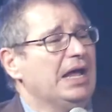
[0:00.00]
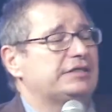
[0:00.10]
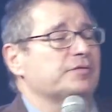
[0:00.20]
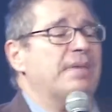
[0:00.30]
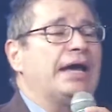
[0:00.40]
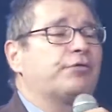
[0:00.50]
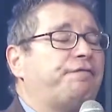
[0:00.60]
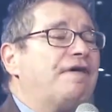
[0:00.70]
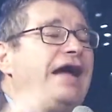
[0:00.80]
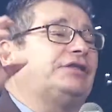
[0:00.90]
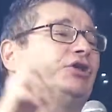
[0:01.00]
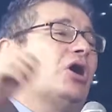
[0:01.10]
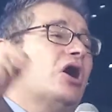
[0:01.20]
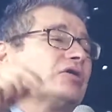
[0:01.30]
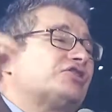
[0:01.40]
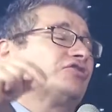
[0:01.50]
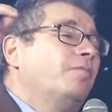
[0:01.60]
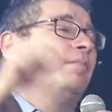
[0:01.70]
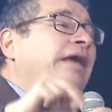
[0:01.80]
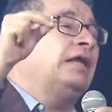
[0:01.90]
As a matter of fact, there are so
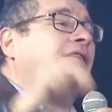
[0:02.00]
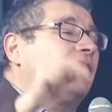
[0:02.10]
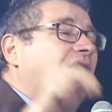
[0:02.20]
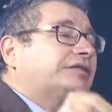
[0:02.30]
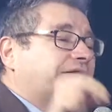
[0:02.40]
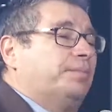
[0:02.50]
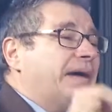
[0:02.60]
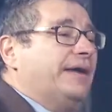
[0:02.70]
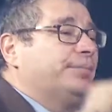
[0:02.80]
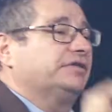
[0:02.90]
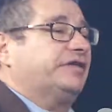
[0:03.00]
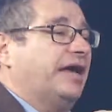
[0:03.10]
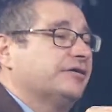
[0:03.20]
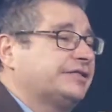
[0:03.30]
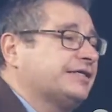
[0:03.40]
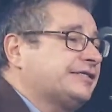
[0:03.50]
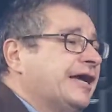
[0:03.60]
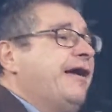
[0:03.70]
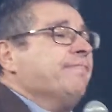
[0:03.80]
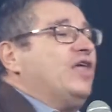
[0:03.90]
many thoughts, the Bible tells us,
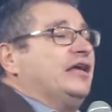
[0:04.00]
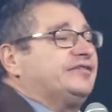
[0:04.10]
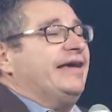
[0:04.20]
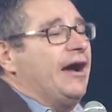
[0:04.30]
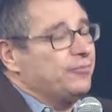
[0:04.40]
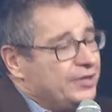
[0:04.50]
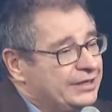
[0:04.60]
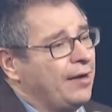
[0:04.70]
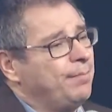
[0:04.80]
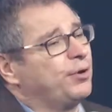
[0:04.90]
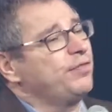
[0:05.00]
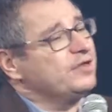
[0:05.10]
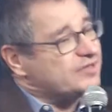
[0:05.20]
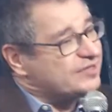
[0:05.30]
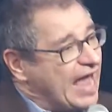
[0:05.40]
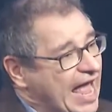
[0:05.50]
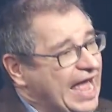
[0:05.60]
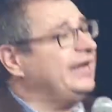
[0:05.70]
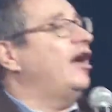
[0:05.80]
that they outnumber the sand